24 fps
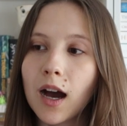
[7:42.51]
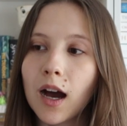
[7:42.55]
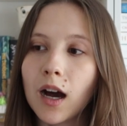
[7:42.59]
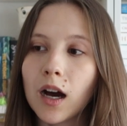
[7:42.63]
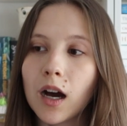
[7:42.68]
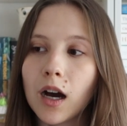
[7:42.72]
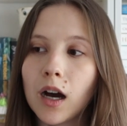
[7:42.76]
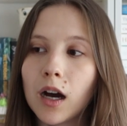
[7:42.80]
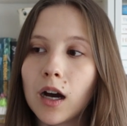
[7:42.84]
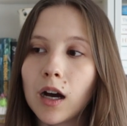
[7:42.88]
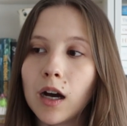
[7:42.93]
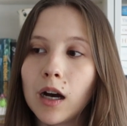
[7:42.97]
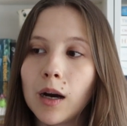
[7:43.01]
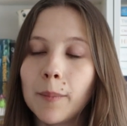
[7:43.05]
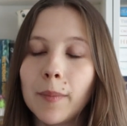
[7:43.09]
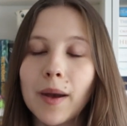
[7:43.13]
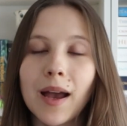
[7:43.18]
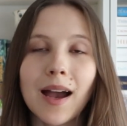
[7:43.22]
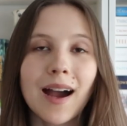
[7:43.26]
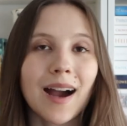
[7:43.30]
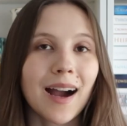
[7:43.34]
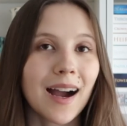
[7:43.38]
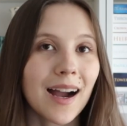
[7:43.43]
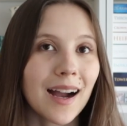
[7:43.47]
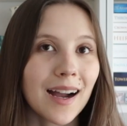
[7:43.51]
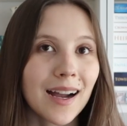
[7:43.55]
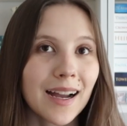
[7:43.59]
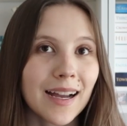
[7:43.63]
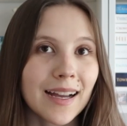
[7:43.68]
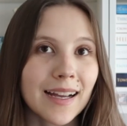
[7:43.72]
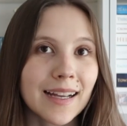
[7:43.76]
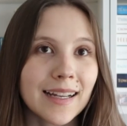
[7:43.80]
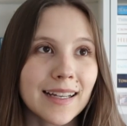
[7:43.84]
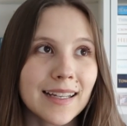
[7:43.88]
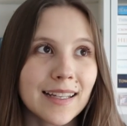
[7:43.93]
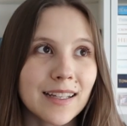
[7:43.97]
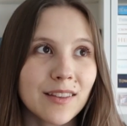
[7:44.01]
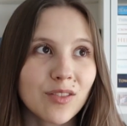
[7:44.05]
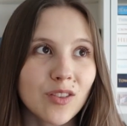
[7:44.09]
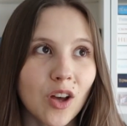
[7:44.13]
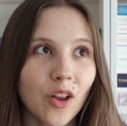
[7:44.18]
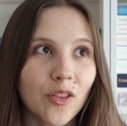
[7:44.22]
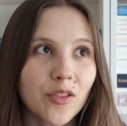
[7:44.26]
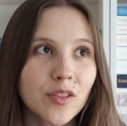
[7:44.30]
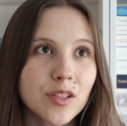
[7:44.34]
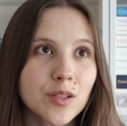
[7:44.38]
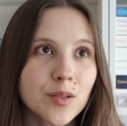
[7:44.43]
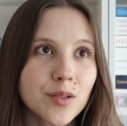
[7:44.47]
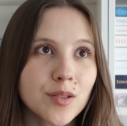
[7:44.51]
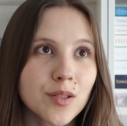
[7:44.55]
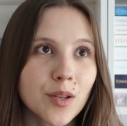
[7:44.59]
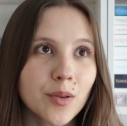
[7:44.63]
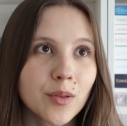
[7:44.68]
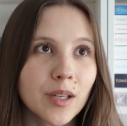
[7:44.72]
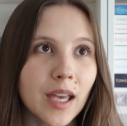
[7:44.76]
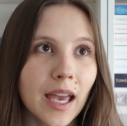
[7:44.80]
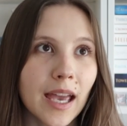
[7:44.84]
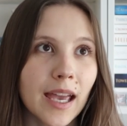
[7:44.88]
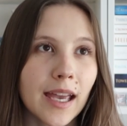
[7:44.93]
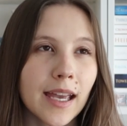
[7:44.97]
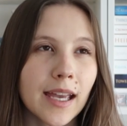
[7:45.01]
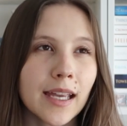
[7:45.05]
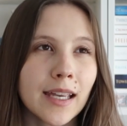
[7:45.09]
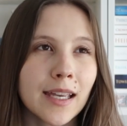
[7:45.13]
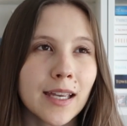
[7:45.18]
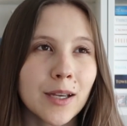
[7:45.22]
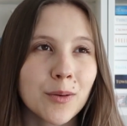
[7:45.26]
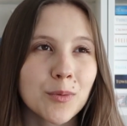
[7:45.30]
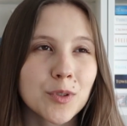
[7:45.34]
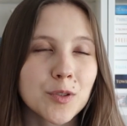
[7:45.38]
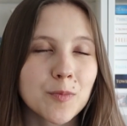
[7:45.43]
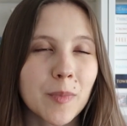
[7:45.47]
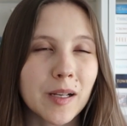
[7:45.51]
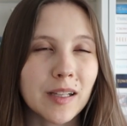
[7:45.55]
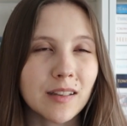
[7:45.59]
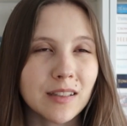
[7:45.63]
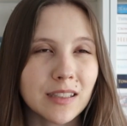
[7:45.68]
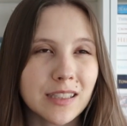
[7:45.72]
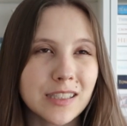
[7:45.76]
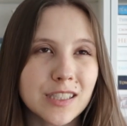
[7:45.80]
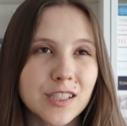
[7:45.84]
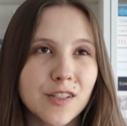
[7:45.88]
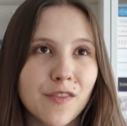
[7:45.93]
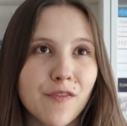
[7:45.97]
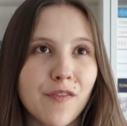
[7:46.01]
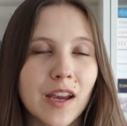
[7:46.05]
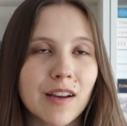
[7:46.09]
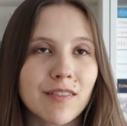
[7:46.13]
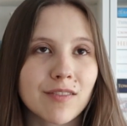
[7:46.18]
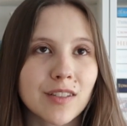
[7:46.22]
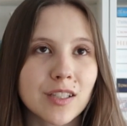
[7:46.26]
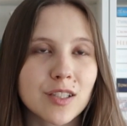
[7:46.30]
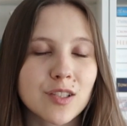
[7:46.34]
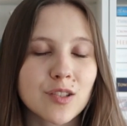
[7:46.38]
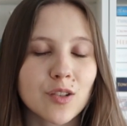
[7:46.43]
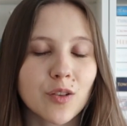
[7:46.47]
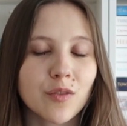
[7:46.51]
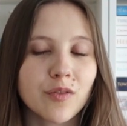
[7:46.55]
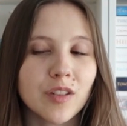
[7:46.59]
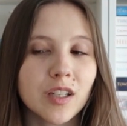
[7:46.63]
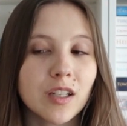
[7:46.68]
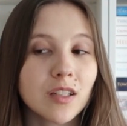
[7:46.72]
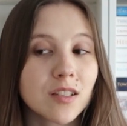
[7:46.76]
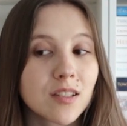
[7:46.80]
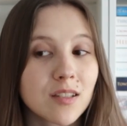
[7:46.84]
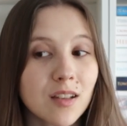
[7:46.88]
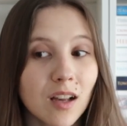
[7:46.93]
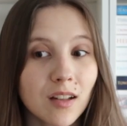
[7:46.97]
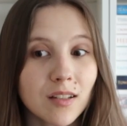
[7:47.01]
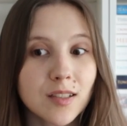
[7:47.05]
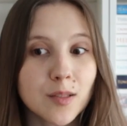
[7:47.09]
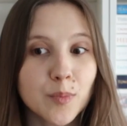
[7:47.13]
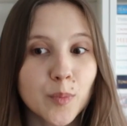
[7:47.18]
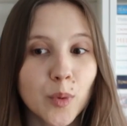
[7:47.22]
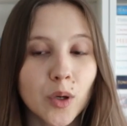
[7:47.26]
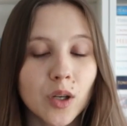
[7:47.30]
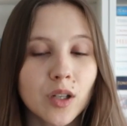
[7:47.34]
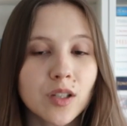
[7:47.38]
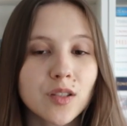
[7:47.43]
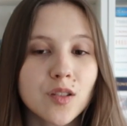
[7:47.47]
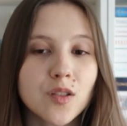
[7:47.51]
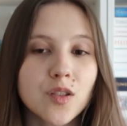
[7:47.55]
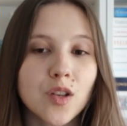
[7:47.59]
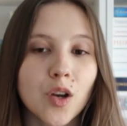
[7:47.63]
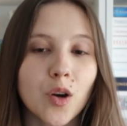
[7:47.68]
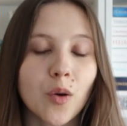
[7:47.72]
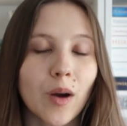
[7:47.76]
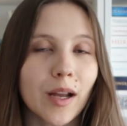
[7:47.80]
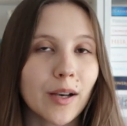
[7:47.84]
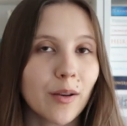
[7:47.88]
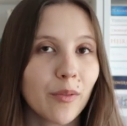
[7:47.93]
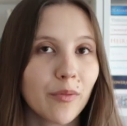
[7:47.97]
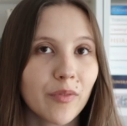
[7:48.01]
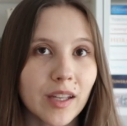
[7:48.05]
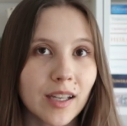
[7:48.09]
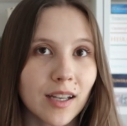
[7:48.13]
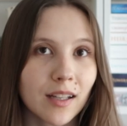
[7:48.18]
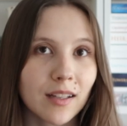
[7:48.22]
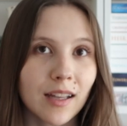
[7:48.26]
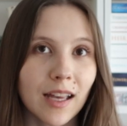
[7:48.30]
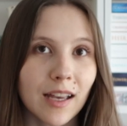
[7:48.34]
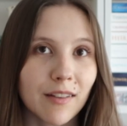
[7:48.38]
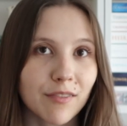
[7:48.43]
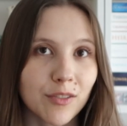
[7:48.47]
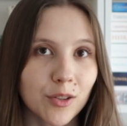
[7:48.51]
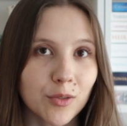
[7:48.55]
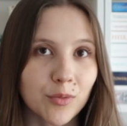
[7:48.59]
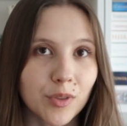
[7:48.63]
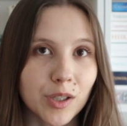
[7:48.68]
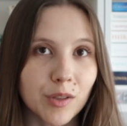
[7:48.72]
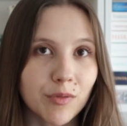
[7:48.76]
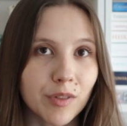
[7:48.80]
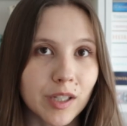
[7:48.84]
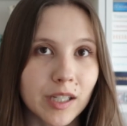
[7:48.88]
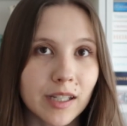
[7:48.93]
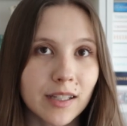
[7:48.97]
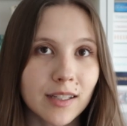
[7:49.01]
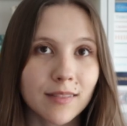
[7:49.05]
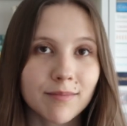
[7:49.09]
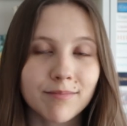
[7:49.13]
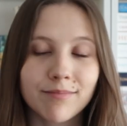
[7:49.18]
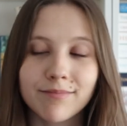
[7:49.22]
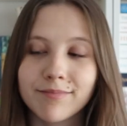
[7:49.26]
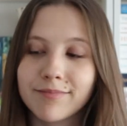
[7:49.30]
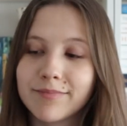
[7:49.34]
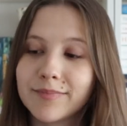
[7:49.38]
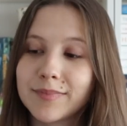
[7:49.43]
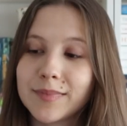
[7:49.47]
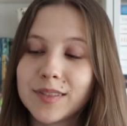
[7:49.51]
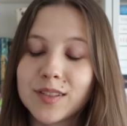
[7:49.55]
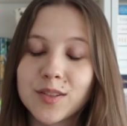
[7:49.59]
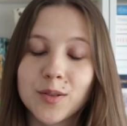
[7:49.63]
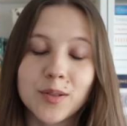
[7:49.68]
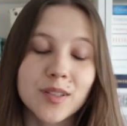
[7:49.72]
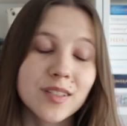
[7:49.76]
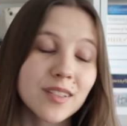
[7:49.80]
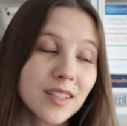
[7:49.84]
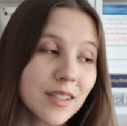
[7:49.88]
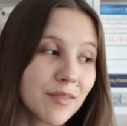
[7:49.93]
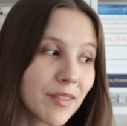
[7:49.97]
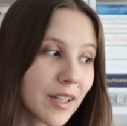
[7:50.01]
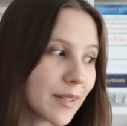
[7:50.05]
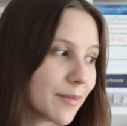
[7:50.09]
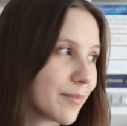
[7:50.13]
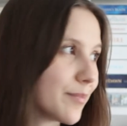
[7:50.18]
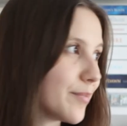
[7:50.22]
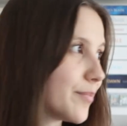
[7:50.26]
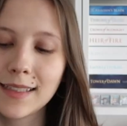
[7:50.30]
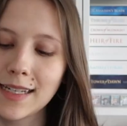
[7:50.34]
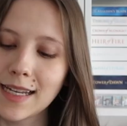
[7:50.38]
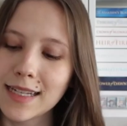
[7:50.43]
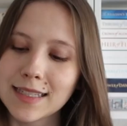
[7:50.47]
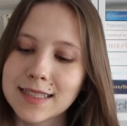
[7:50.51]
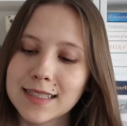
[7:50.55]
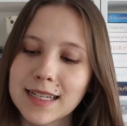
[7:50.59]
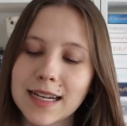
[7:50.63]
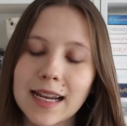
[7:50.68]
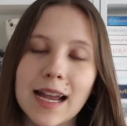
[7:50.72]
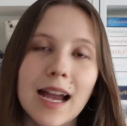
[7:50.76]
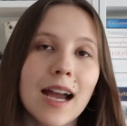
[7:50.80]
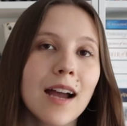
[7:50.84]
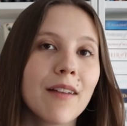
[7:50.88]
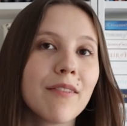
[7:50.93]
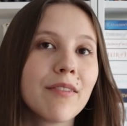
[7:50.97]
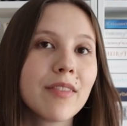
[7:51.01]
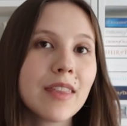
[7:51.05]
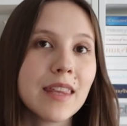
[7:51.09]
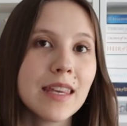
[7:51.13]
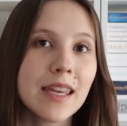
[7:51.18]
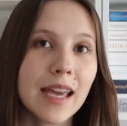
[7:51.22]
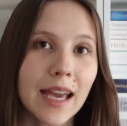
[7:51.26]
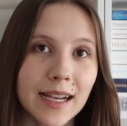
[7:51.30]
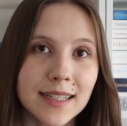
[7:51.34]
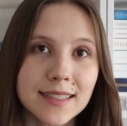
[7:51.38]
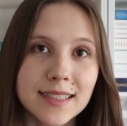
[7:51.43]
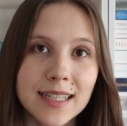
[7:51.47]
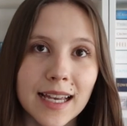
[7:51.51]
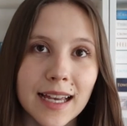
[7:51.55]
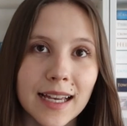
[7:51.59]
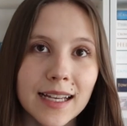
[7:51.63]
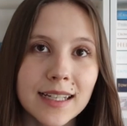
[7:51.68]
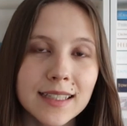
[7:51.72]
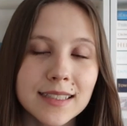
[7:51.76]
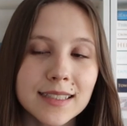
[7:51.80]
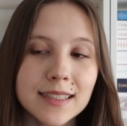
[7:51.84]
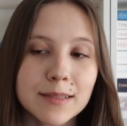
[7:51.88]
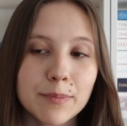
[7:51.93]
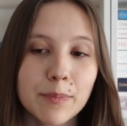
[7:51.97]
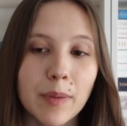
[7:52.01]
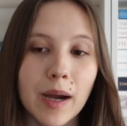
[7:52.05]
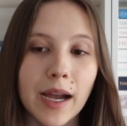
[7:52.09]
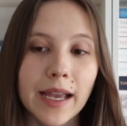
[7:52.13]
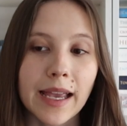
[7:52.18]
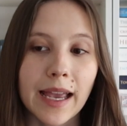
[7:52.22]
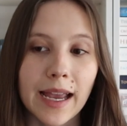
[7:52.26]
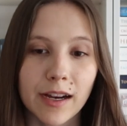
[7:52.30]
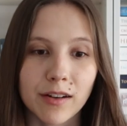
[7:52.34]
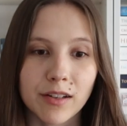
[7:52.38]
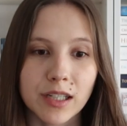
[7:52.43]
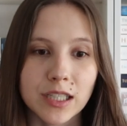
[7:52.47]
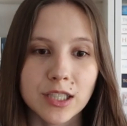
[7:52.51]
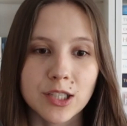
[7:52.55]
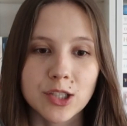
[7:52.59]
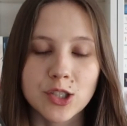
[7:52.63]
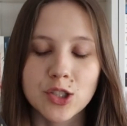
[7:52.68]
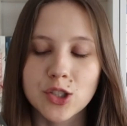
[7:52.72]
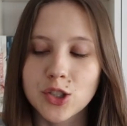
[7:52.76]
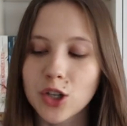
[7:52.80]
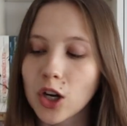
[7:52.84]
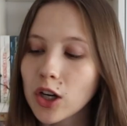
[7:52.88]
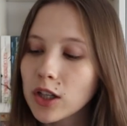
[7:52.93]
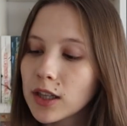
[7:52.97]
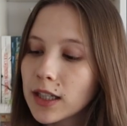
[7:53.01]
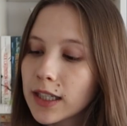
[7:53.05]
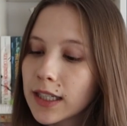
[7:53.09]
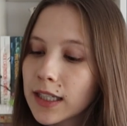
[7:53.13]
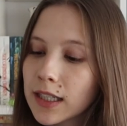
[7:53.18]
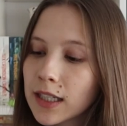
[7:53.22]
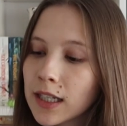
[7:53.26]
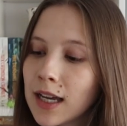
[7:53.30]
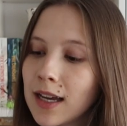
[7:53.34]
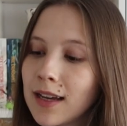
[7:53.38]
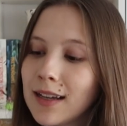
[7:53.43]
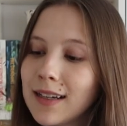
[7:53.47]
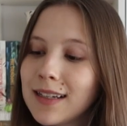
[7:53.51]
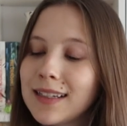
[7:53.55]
I thought this was okay. It was my least favorite Sophie Gonzalez book, so I don't think I'll ever reread it. So it's leaving. Next I have The Ex-Hex by Erin Sterling.